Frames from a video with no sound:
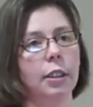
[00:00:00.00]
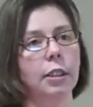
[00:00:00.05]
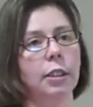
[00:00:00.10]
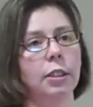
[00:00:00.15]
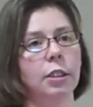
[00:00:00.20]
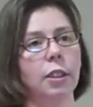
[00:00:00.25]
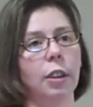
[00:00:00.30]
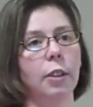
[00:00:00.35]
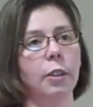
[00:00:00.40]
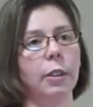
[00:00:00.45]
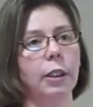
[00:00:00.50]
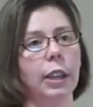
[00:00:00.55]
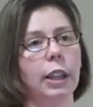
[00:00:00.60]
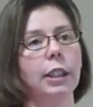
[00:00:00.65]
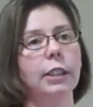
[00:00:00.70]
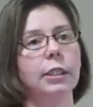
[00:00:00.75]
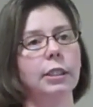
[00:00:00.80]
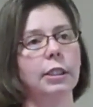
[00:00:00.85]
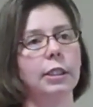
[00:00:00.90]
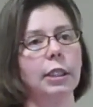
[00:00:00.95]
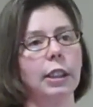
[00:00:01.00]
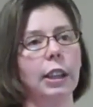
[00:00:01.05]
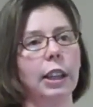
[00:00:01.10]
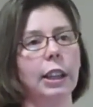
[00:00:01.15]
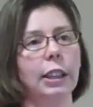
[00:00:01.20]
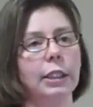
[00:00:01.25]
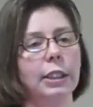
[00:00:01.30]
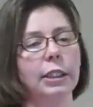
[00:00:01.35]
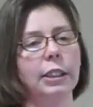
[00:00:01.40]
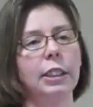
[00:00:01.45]
So it's
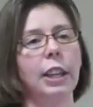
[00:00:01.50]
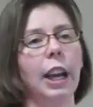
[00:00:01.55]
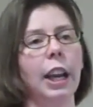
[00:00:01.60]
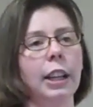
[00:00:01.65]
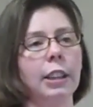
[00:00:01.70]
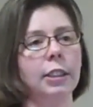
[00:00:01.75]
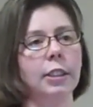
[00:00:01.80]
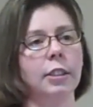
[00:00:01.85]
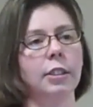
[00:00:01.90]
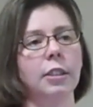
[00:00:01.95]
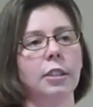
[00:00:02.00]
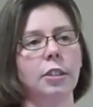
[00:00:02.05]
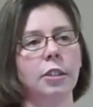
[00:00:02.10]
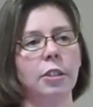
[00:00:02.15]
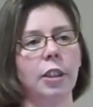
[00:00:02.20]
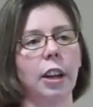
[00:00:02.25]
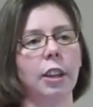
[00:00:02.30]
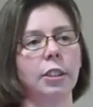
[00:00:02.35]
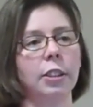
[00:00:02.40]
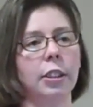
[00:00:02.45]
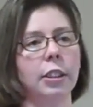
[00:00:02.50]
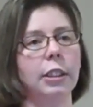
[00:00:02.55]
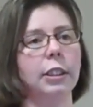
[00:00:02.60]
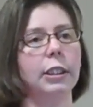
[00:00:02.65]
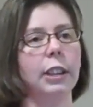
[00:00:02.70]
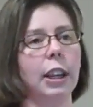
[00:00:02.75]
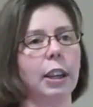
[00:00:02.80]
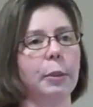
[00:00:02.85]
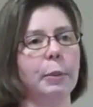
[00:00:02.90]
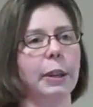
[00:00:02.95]
it changes the structure of the
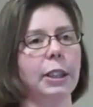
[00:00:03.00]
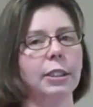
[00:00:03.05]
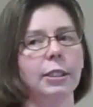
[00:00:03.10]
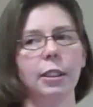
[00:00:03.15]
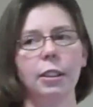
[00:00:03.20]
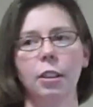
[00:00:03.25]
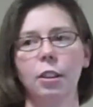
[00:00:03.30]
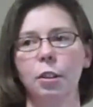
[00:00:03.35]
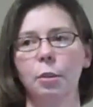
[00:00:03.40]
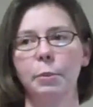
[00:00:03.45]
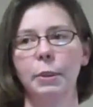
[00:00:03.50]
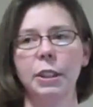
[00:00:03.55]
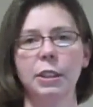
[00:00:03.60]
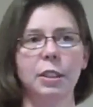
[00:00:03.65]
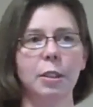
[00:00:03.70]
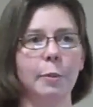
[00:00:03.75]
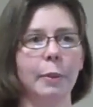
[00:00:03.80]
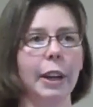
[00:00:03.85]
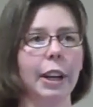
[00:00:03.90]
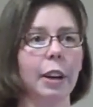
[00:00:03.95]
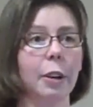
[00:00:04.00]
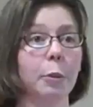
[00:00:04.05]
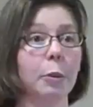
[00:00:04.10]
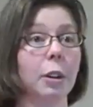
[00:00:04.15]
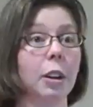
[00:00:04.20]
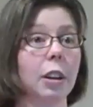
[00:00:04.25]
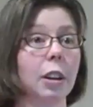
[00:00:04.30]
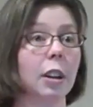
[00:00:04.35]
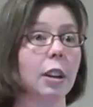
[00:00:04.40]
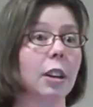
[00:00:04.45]
database a little bit to make it
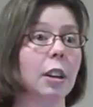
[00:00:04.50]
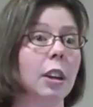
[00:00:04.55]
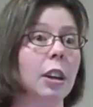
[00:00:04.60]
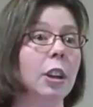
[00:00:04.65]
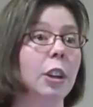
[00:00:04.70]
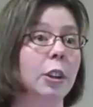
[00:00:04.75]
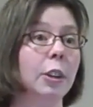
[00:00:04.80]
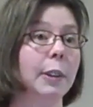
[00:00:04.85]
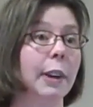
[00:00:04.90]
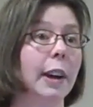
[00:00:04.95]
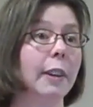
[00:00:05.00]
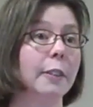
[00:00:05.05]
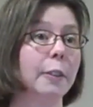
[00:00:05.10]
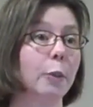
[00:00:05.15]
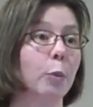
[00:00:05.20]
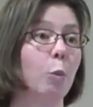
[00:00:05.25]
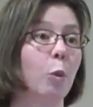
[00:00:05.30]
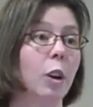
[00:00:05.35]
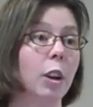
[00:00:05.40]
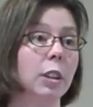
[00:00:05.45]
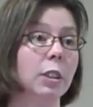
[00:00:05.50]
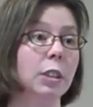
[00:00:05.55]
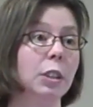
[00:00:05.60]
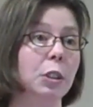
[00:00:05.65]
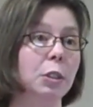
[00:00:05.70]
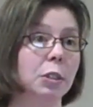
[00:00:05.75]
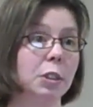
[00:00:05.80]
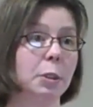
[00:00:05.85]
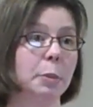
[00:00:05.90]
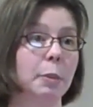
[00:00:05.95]
work. You have one
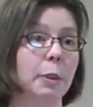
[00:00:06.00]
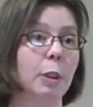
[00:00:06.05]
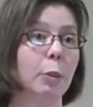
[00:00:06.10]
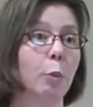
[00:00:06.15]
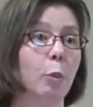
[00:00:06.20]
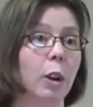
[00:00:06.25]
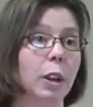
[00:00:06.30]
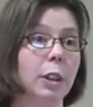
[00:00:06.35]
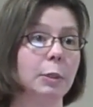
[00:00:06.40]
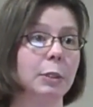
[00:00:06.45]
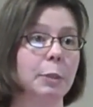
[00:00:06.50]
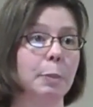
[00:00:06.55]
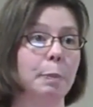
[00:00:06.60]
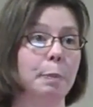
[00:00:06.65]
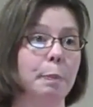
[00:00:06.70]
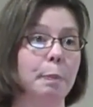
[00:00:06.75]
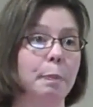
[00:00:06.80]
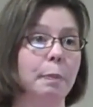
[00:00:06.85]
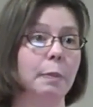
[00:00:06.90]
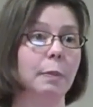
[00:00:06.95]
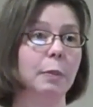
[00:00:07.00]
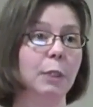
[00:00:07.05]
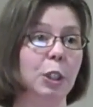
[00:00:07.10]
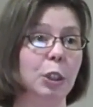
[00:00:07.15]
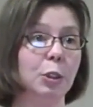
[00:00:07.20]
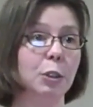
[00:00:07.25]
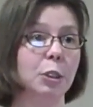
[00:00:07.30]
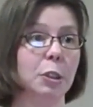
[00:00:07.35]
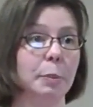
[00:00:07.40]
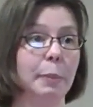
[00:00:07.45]
user one
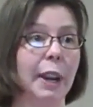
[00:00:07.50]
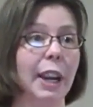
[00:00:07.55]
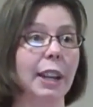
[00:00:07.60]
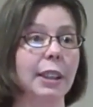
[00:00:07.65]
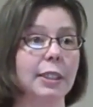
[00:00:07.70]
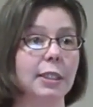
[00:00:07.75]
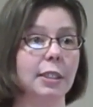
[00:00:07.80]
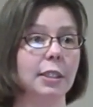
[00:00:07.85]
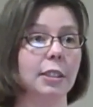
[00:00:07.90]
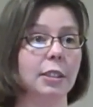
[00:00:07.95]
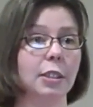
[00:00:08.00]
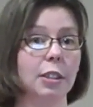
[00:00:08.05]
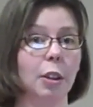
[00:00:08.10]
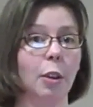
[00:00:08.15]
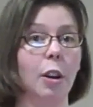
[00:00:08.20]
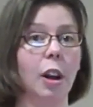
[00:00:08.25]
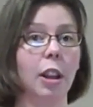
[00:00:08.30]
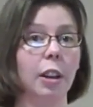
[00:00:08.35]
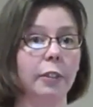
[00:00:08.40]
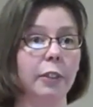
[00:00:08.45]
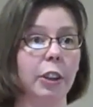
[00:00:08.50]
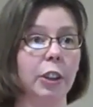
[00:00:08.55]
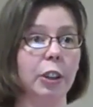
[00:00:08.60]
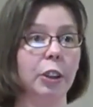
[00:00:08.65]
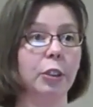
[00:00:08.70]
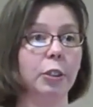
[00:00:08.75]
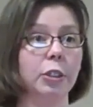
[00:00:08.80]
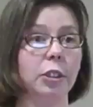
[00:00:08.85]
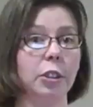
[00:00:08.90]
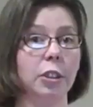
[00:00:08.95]
user base, so all of your
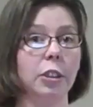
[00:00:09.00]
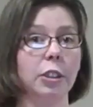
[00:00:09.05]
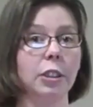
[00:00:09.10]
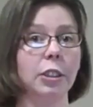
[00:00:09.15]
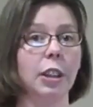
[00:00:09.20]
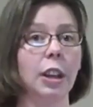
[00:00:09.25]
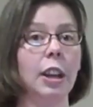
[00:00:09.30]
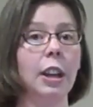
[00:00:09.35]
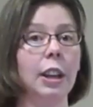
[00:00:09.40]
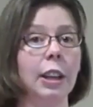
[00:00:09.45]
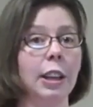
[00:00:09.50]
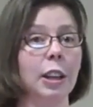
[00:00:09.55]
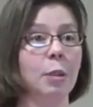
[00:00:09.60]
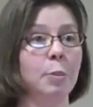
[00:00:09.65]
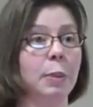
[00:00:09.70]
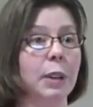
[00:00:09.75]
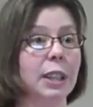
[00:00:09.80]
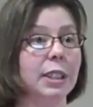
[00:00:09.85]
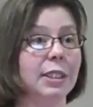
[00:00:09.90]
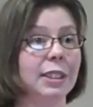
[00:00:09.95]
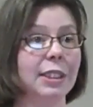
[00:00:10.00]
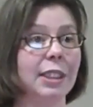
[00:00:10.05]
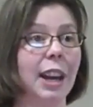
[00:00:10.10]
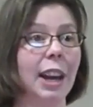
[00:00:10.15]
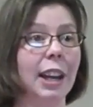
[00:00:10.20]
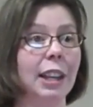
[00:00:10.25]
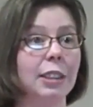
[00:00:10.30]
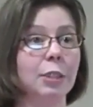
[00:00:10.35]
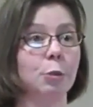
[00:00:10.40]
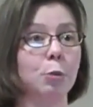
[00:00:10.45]
users can be
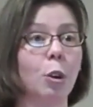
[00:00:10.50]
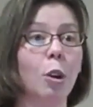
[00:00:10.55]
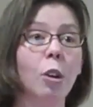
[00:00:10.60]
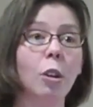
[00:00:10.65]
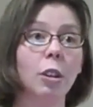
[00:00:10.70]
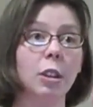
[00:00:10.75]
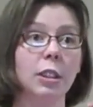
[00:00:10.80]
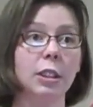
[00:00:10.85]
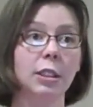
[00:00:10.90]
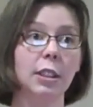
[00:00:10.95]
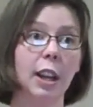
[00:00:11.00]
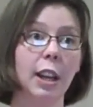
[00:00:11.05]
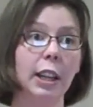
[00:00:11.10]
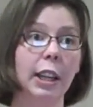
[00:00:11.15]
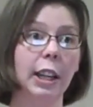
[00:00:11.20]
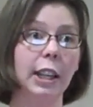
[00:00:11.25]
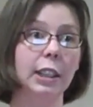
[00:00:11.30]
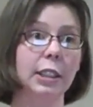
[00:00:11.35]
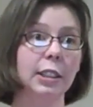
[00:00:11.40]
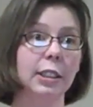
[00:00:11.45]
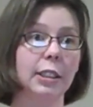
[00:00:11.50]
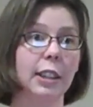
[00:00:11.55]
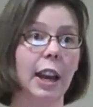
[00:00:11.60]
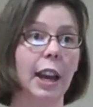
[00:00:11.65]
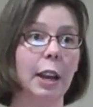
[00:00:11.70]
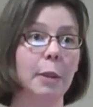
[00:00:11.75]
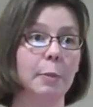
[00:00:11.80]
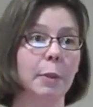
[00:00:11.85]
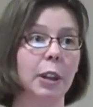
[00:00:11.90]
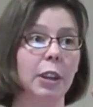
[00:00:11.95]
assigned roles on each
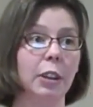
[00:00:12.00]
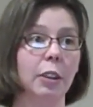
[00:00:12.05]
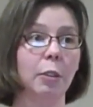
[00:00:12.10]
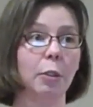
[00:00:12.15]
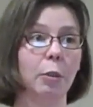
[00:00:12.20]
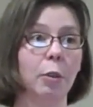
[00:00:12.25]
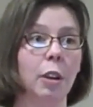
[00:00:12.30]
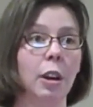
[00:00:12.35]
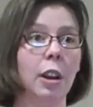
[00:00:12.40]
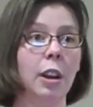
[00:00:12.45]
site, but you